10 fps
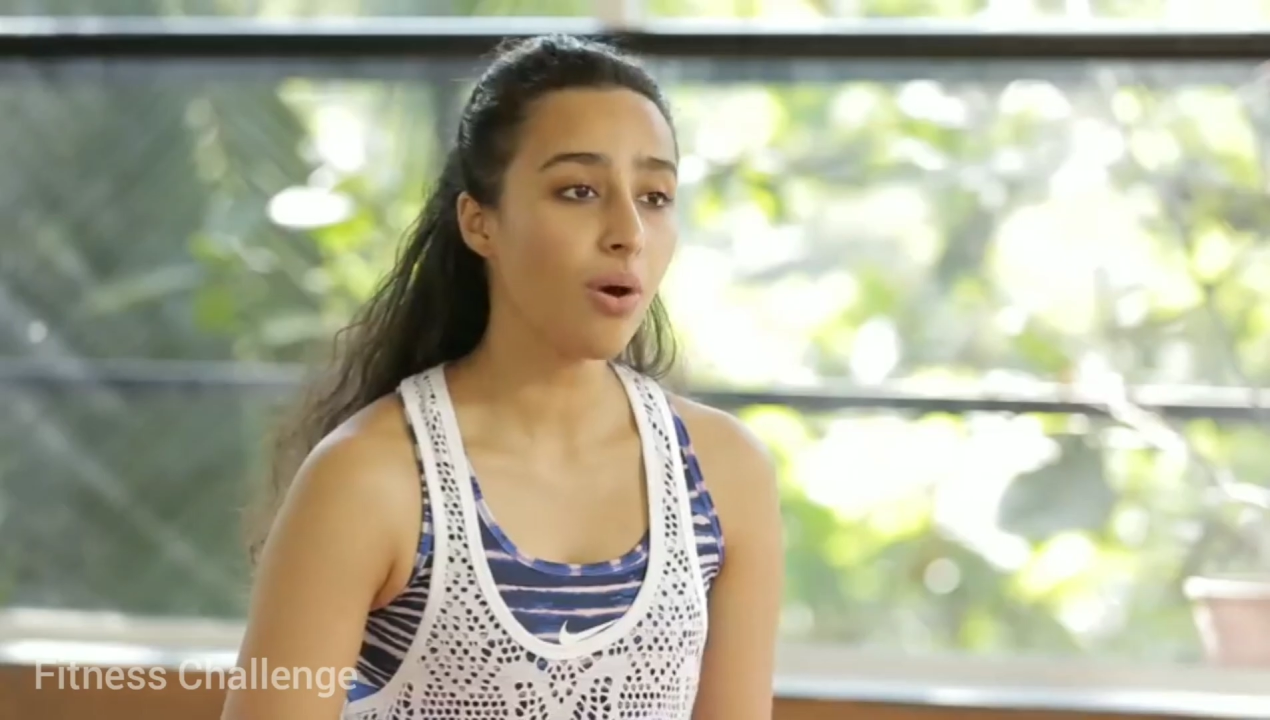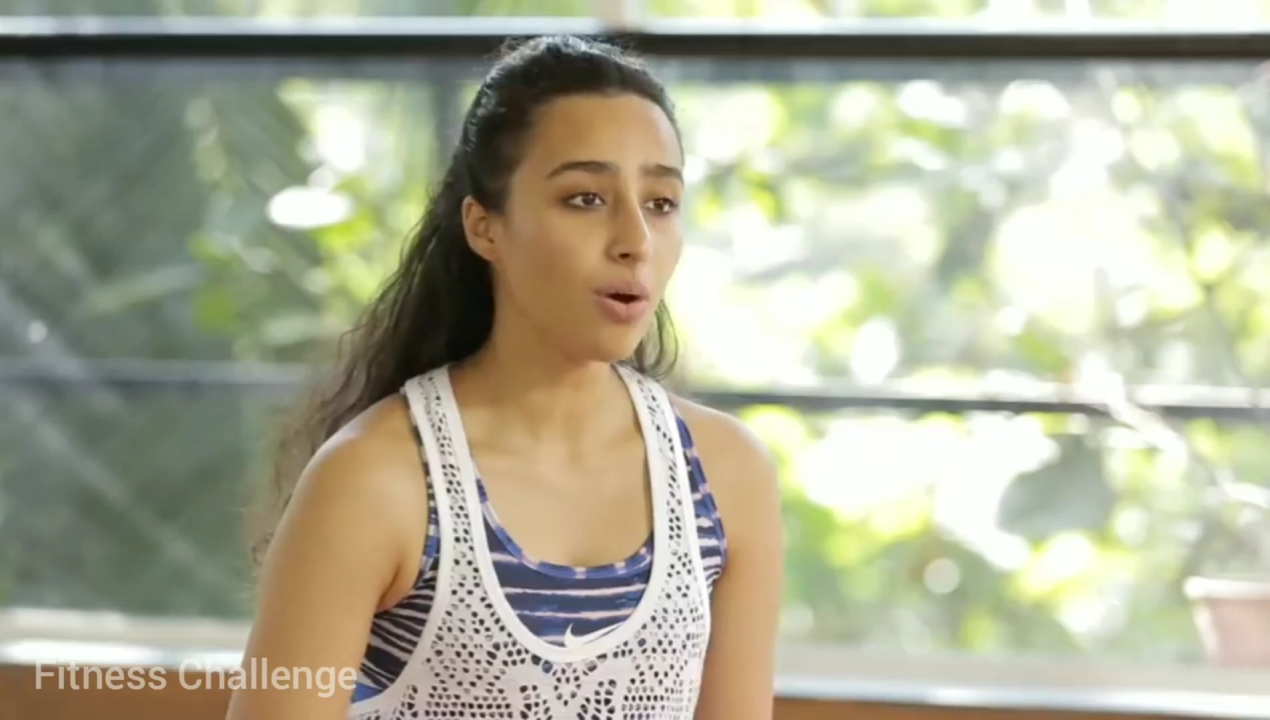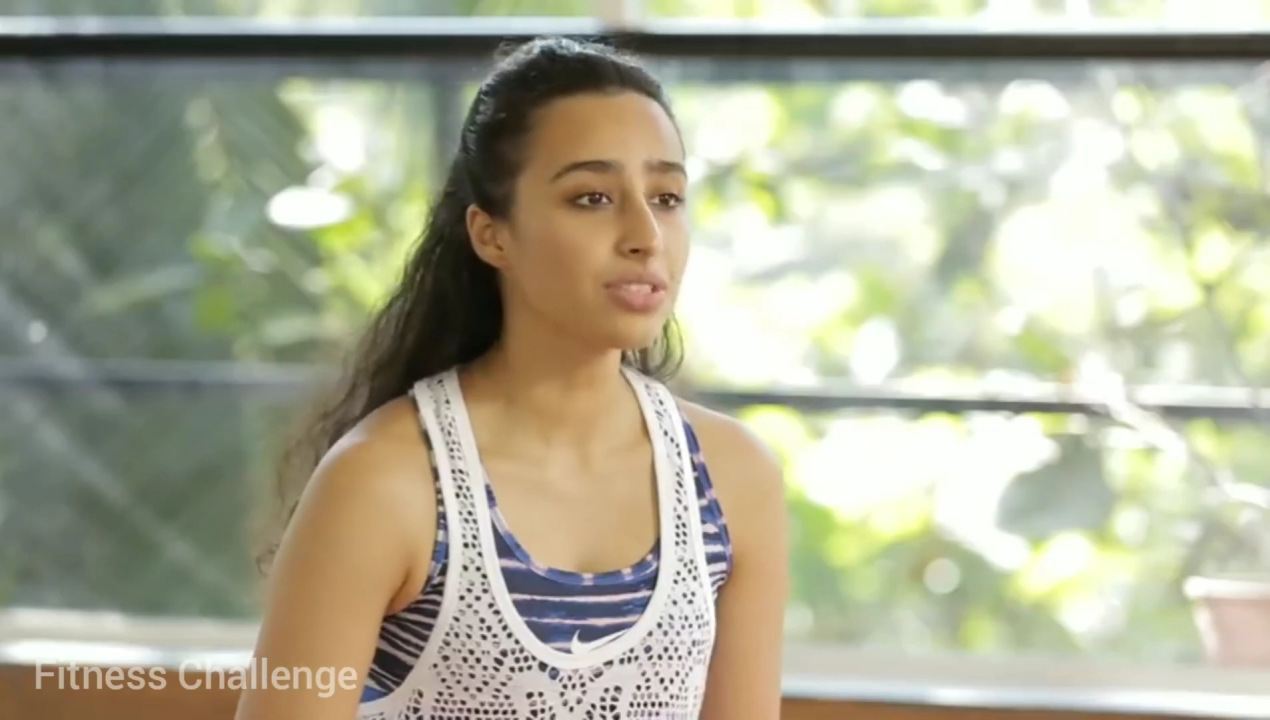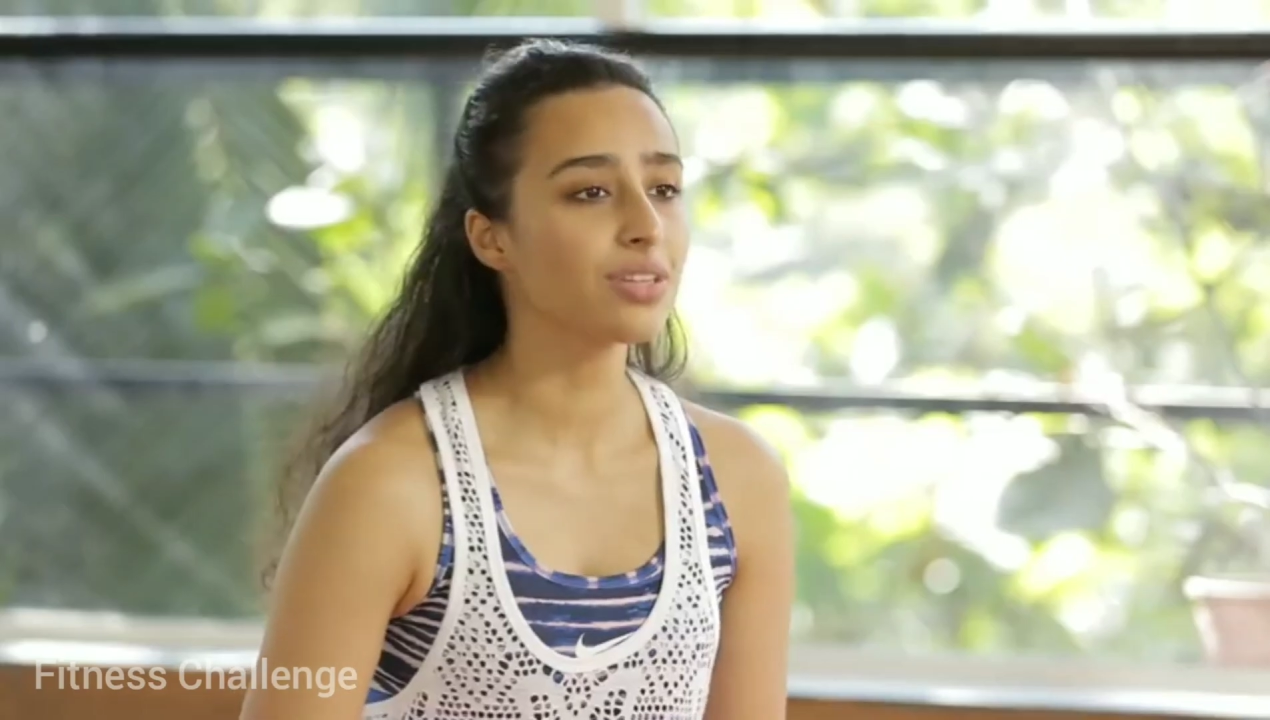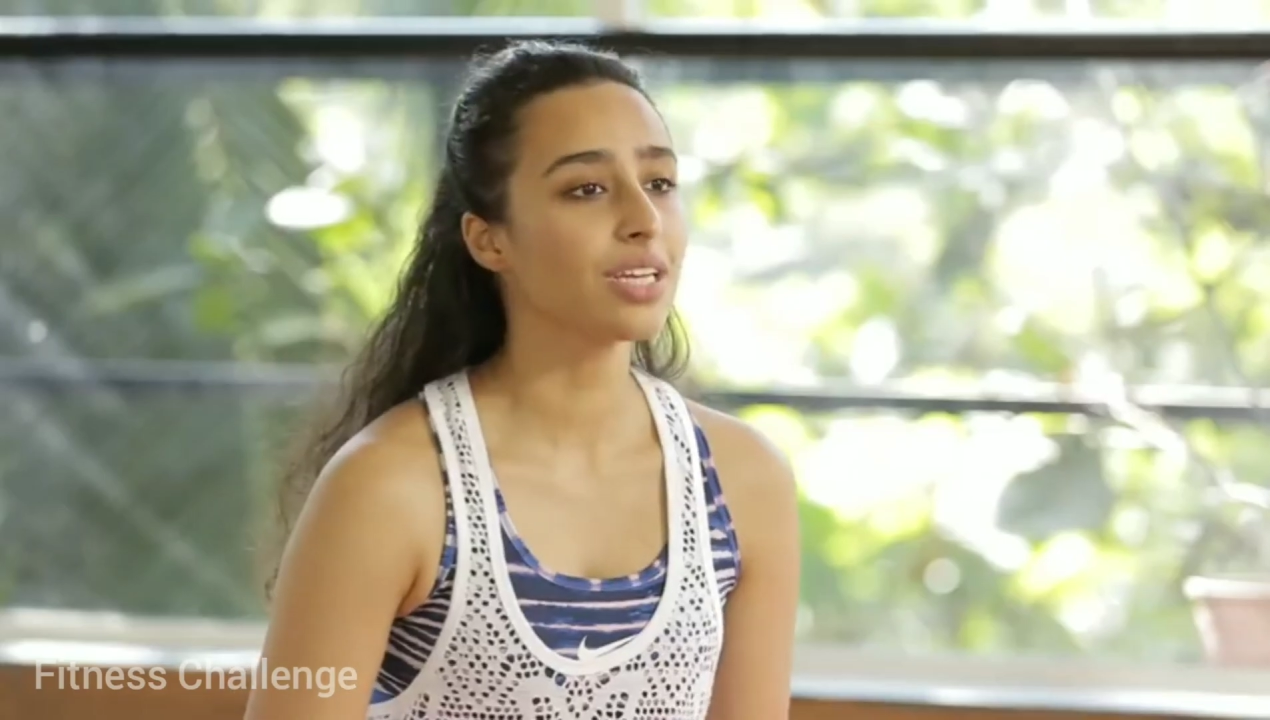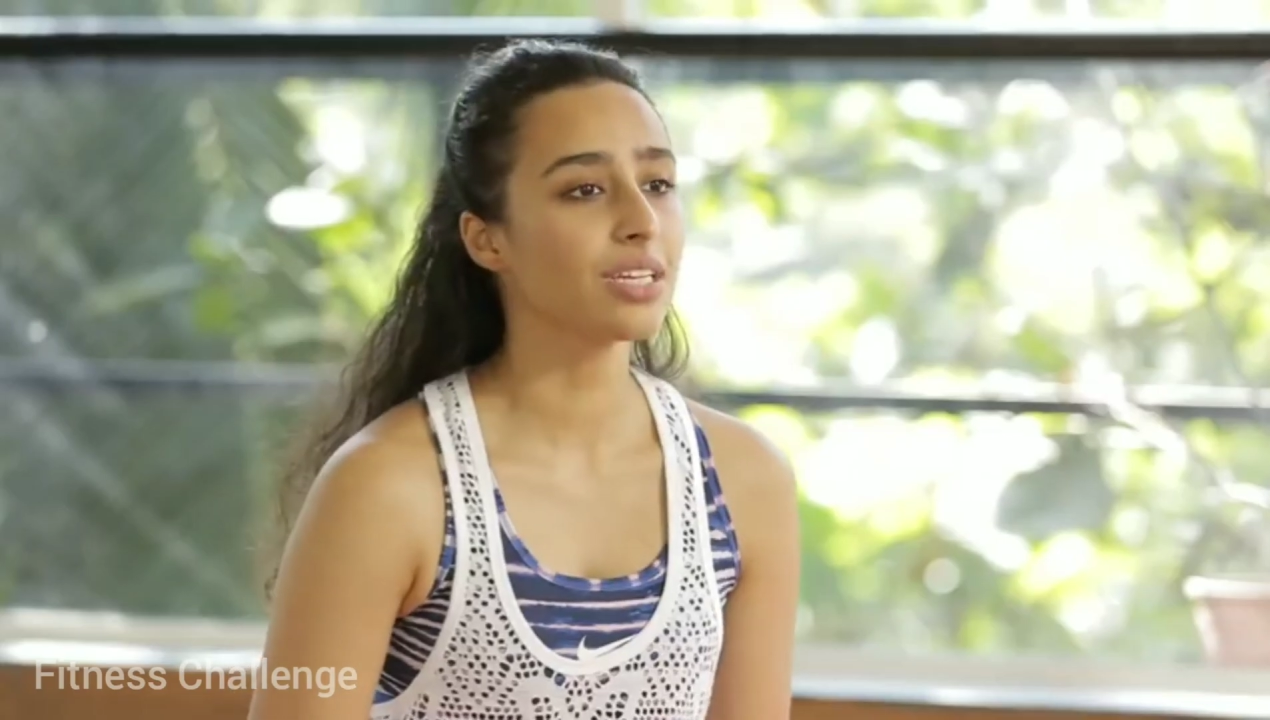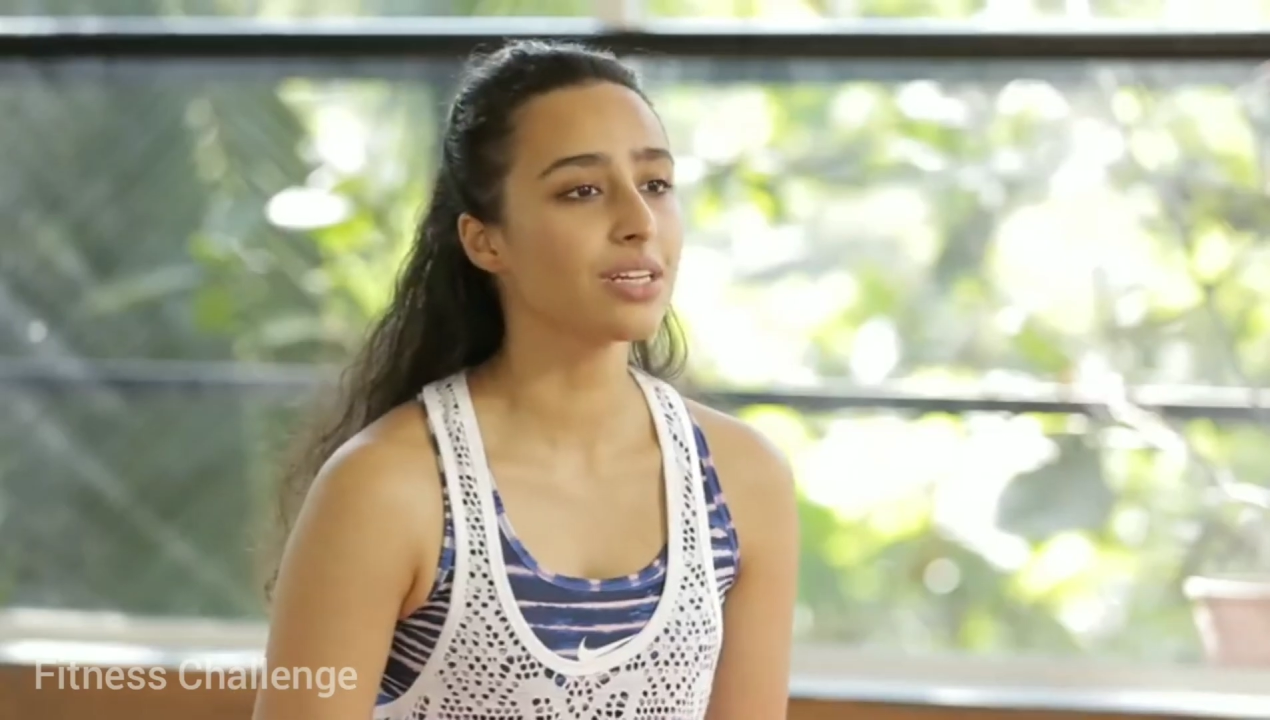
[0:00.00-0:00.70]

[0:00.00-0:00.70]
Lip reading: you also need